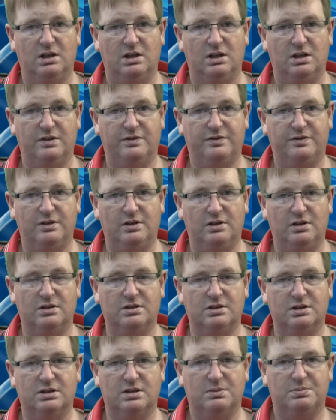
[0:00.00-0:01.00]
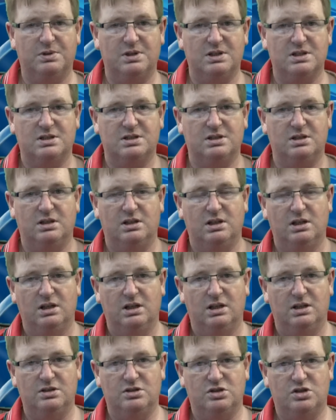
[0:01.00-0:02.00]
If you look at the prison
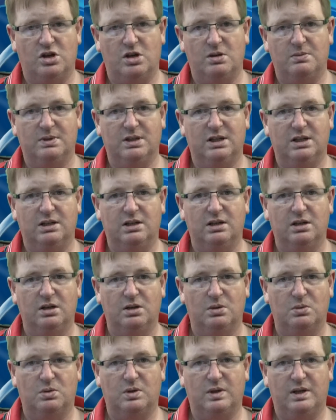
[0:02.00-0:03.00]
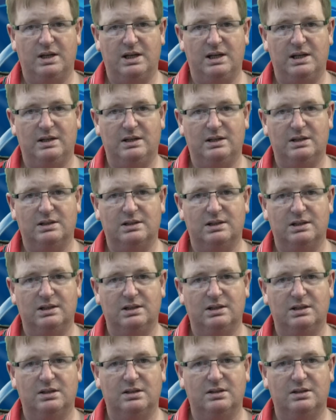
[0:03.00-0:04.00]
in Germany where they held
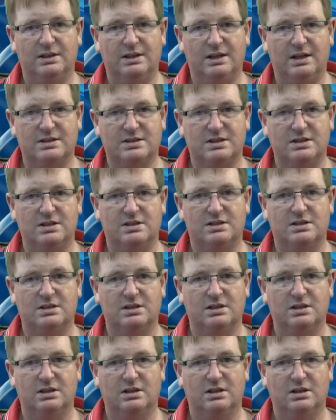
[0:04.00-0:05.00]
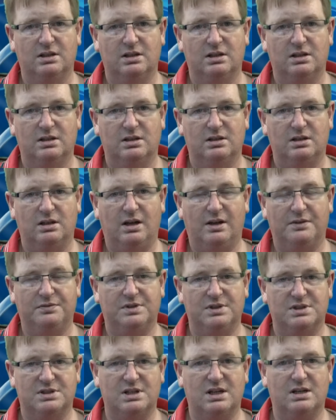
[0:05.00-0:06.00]
the Nazis
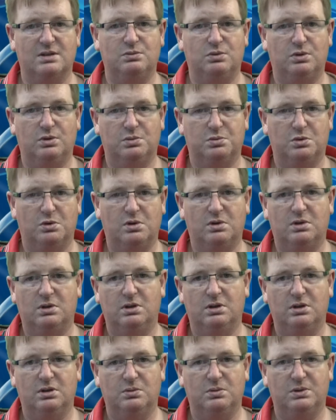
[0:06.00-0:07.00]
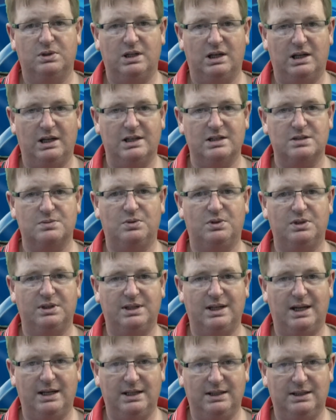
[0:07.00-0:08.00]
after the Second World War, when the last one
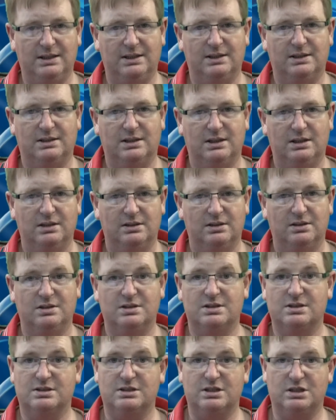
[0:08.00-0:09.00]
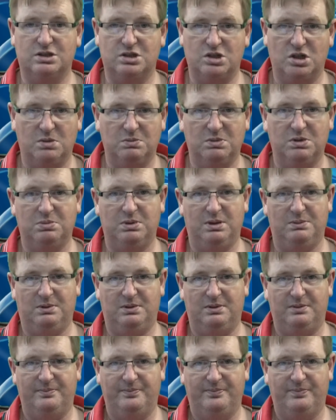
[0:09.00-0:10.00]
died in it, now this is the German
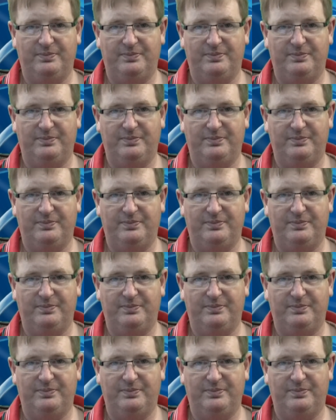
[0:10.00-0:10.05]
people,